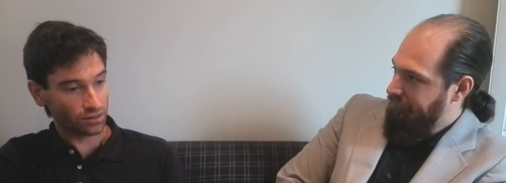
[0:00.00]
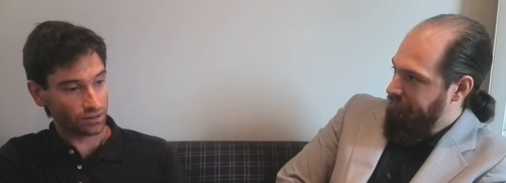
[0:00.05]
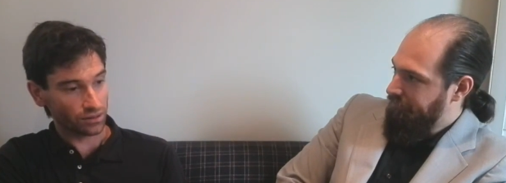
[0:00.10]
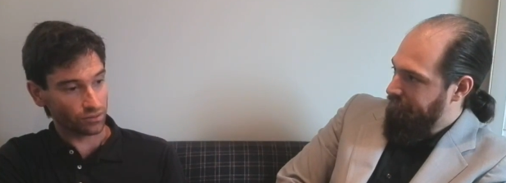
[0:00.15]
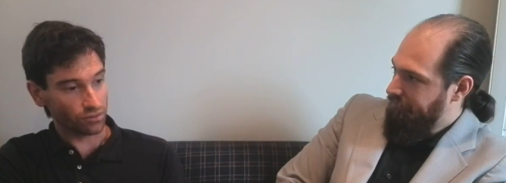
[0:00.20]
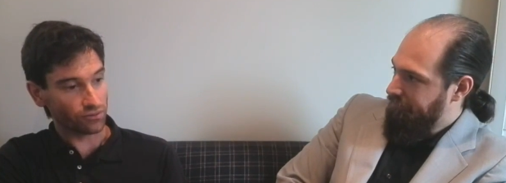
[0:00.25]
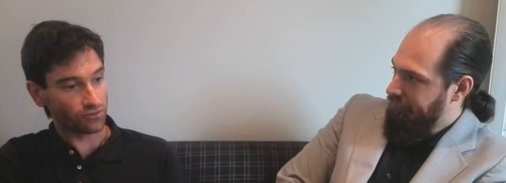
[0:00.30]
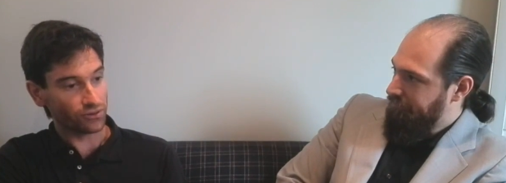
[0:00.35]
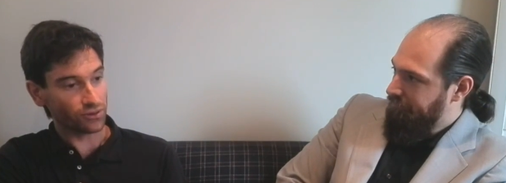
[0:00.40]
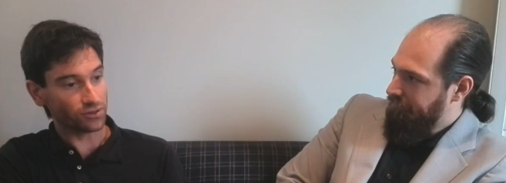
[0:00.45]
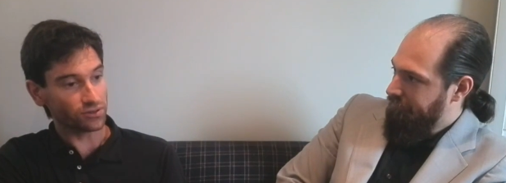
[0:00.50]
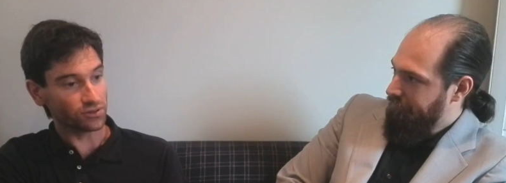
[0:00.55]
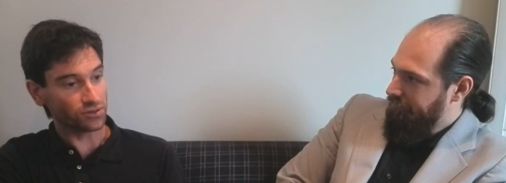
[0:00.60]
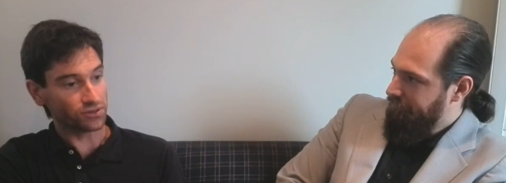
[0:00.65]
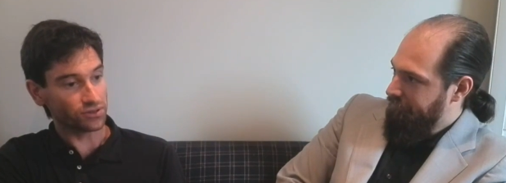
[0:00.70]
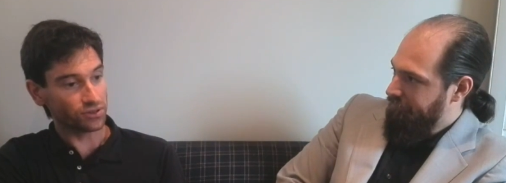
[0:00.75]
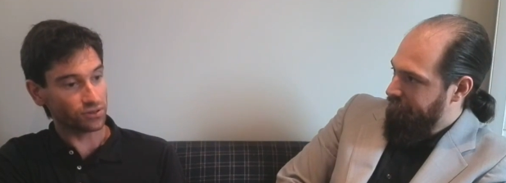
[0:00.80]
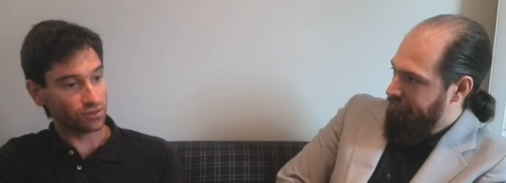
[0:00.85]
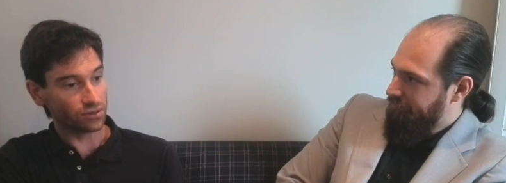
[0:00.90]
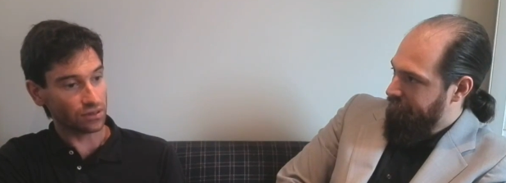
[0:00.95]
Speaker 1: the refusal
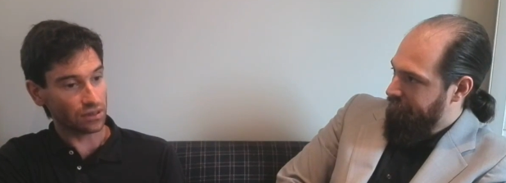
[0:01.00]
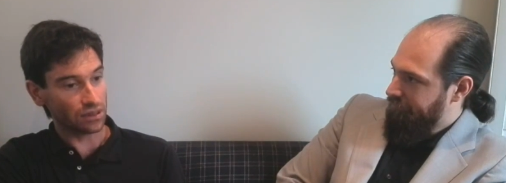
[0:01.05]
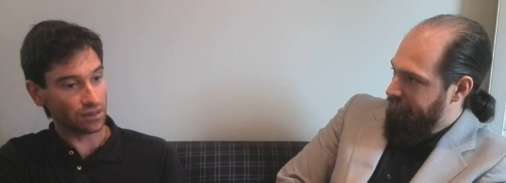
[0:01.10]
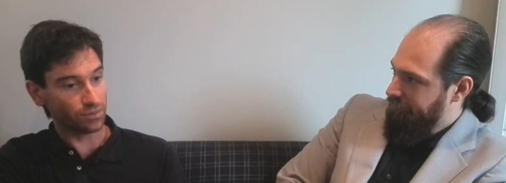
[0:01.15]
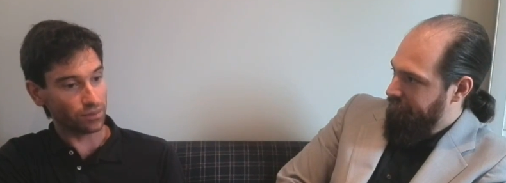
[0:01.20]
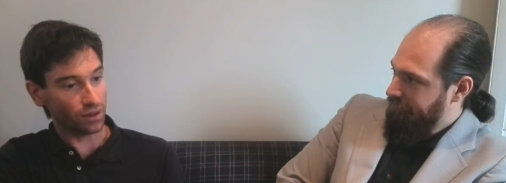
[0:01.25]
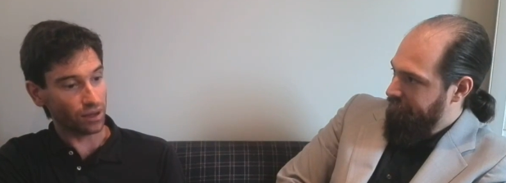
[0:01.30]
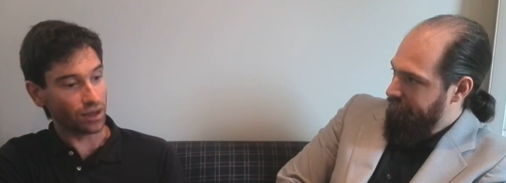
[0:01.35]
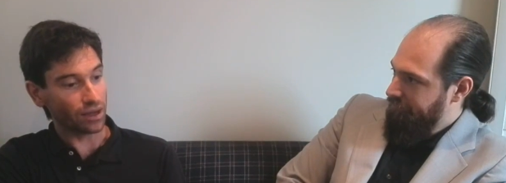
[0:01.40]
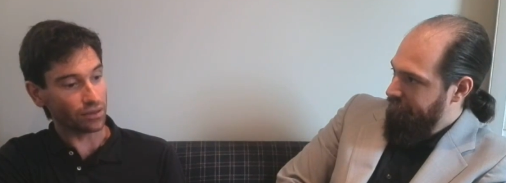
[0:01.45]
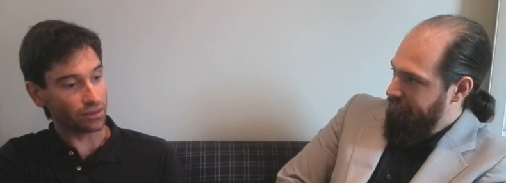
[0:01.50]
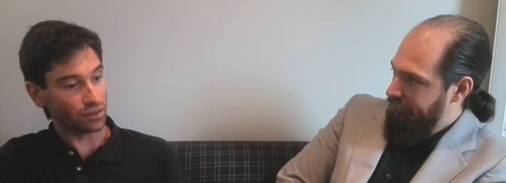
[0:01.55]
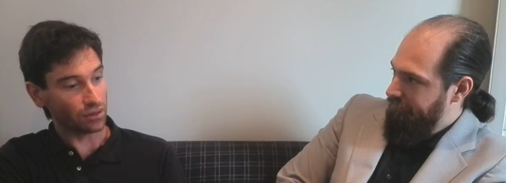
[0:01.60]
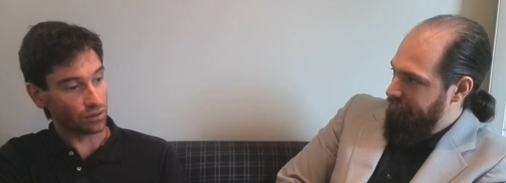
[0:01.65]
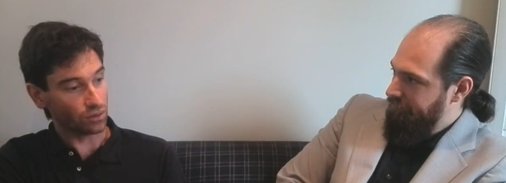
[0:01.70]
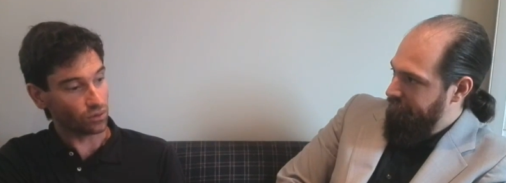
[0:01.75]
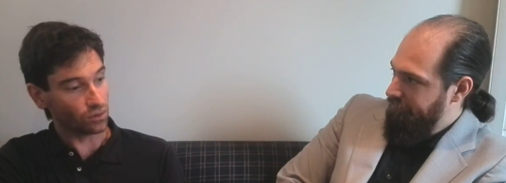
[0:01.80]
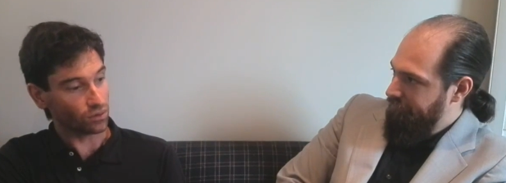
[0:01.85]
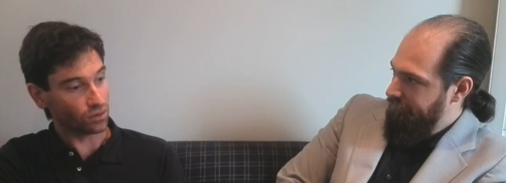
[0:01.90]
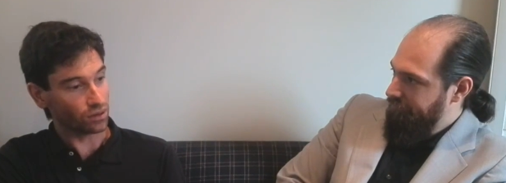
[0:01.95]
to apply the
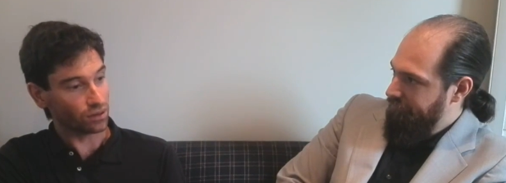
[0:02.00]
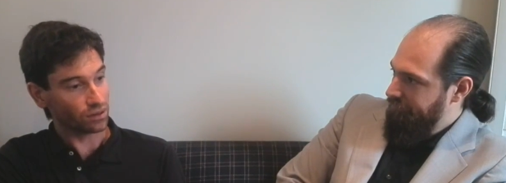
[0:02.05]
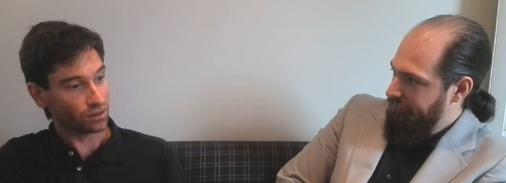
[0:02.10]
law